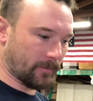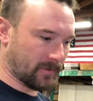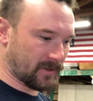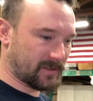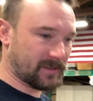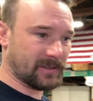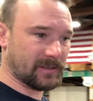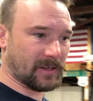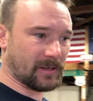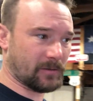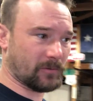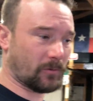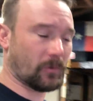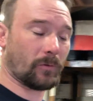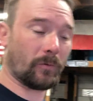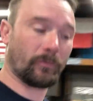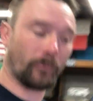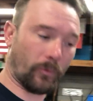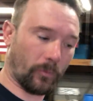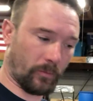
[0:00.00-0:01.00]
This is just
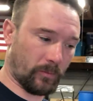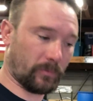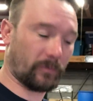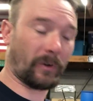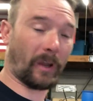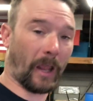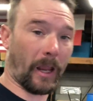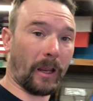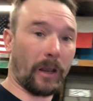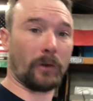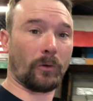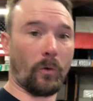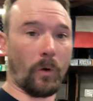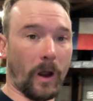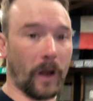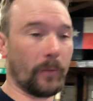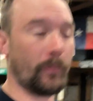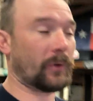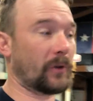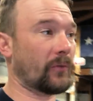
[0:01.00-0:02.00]
taken
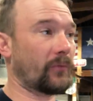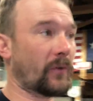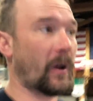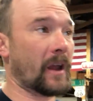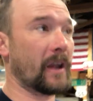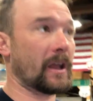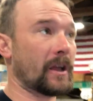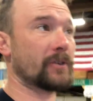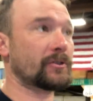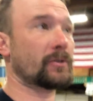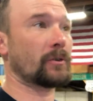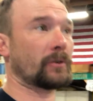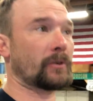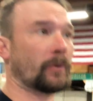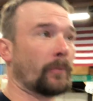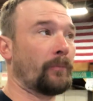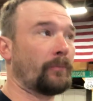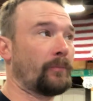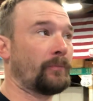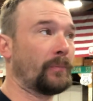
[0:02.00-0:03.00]
quite a bit of financial
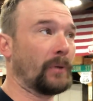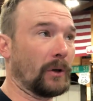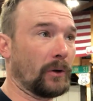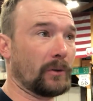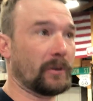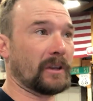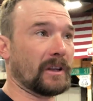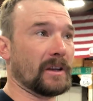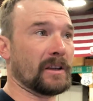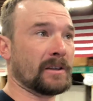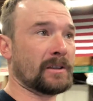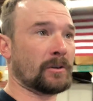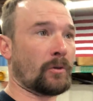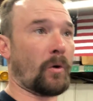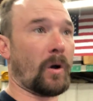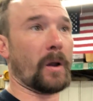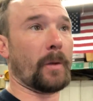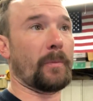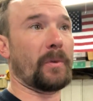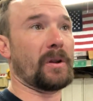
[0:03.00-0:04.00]
to build this,
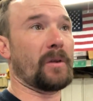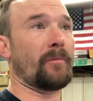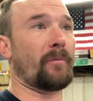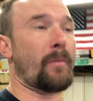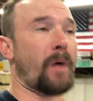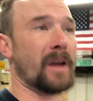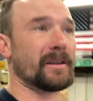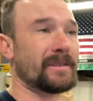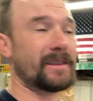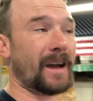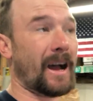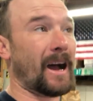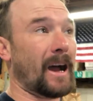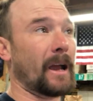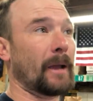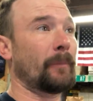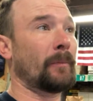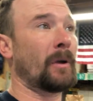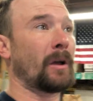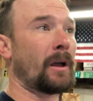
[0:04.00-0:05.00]
quite a bit of my
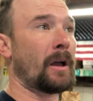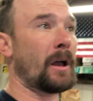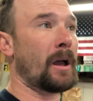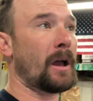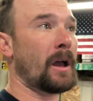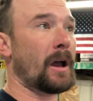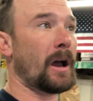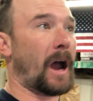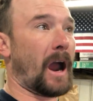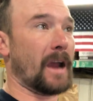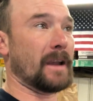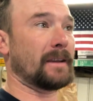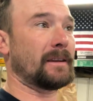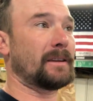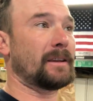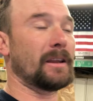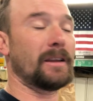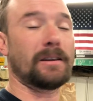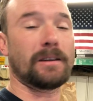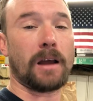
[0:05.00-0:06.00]
time. I
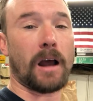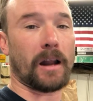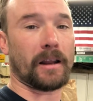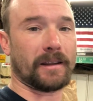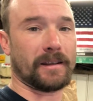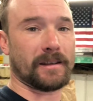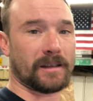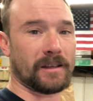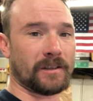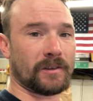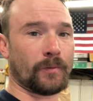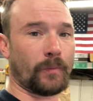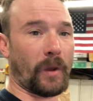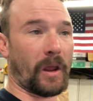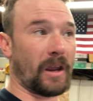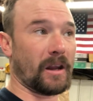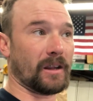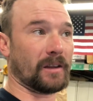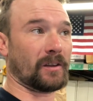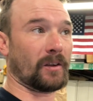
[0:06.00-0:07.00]
did not
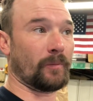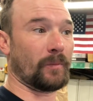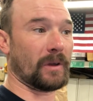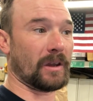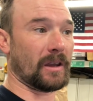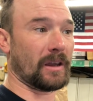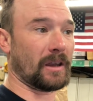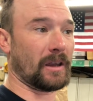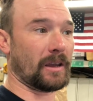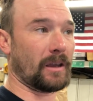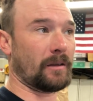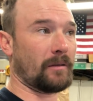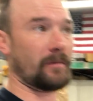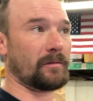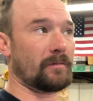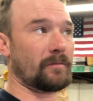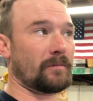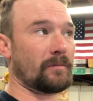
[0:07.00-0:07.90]
anticipate it to be